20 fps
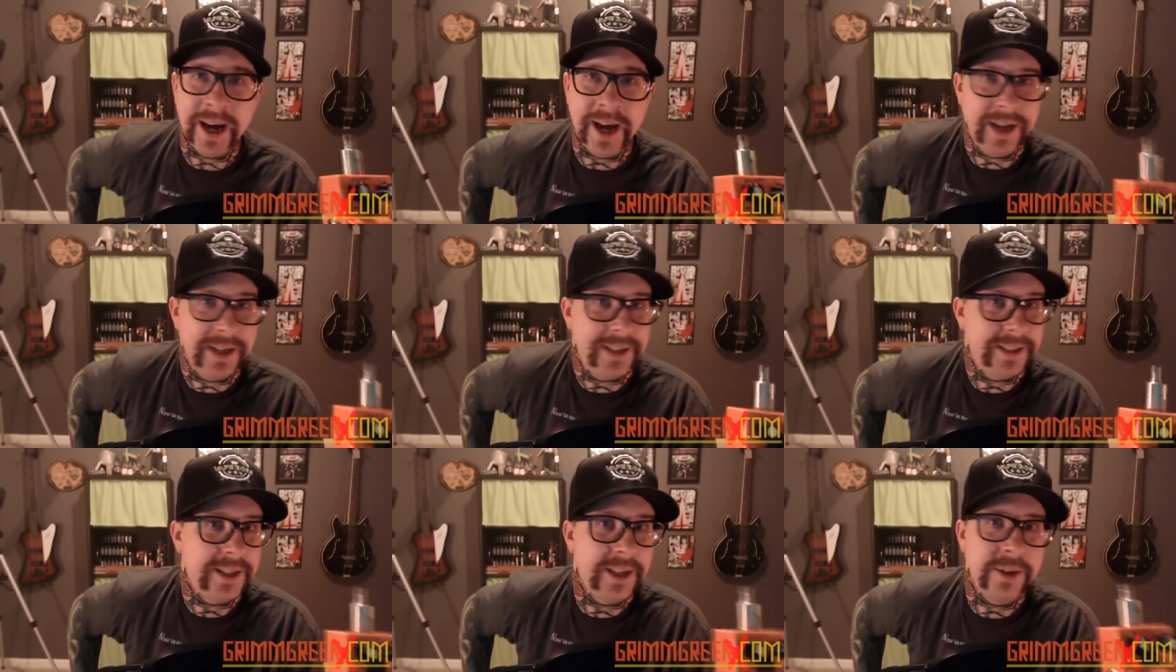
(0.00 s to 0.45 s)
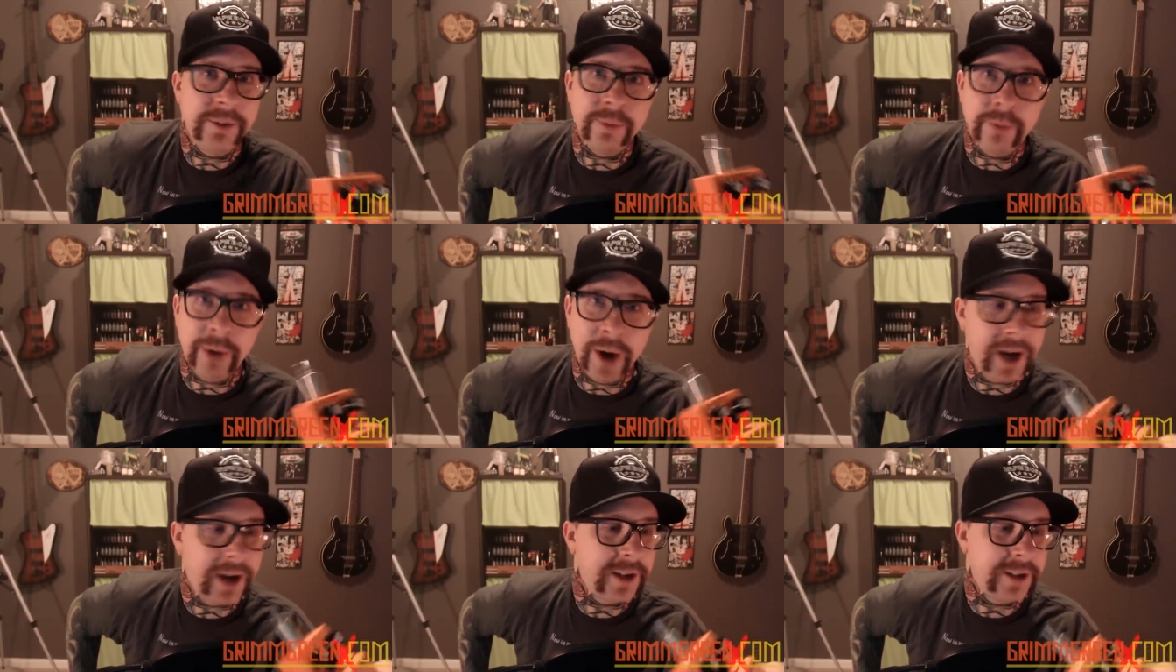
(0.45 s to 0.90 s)
I said,
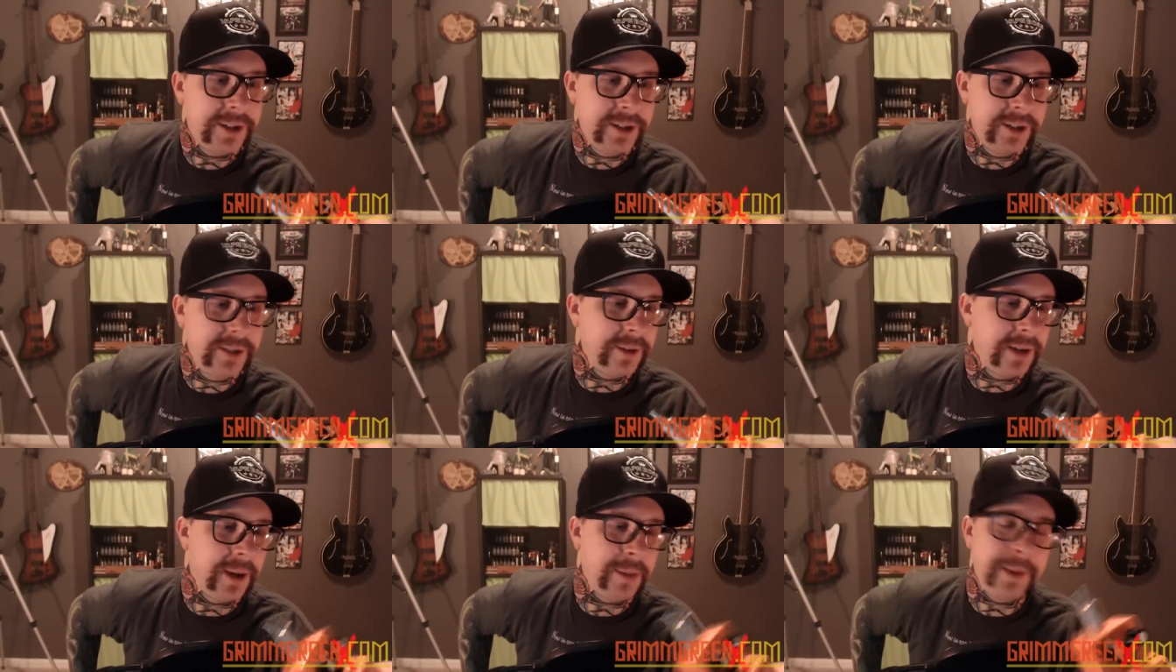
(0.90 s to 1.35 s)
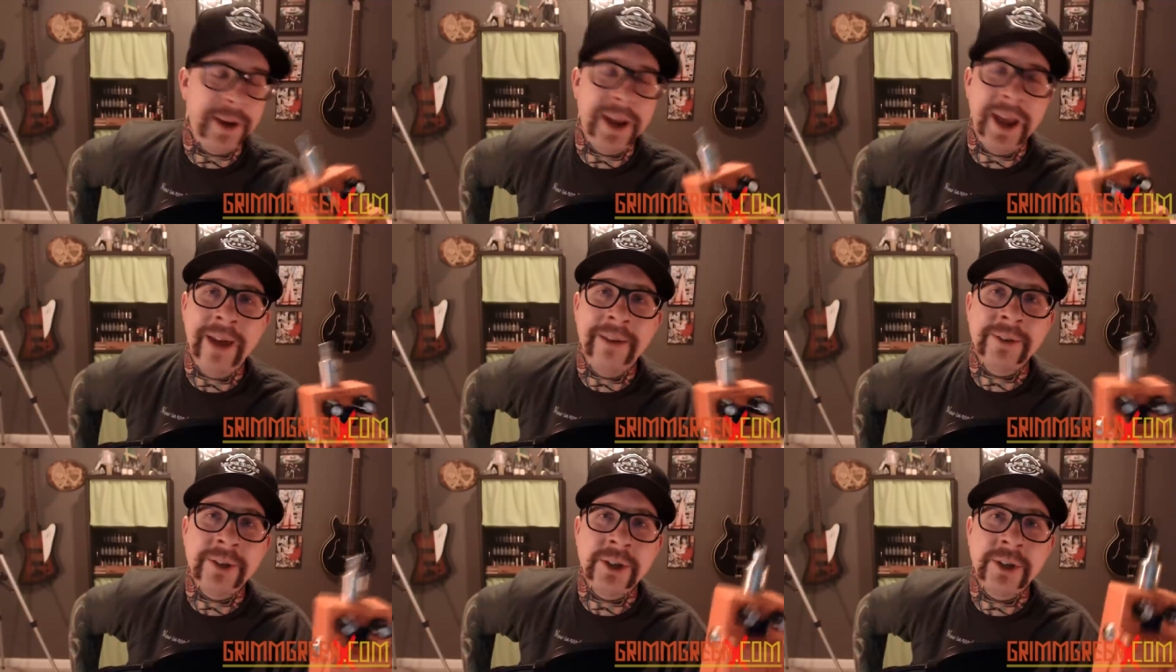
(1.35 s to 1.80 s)
rock a toot. I'm going to
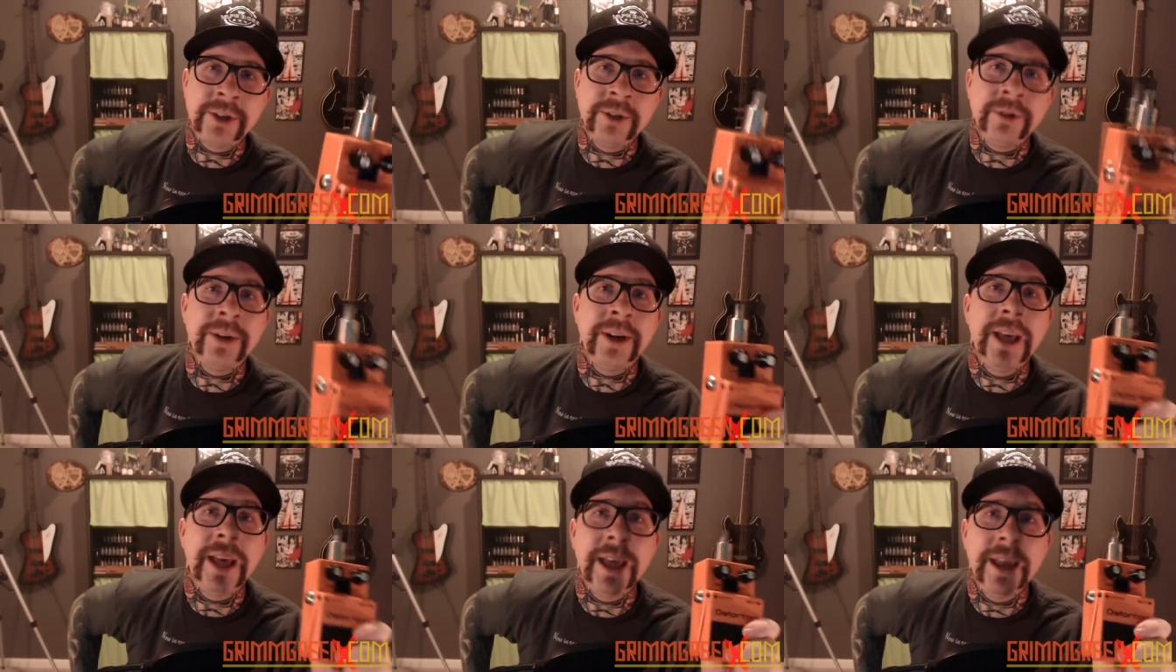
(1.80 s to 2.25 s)
have a toot.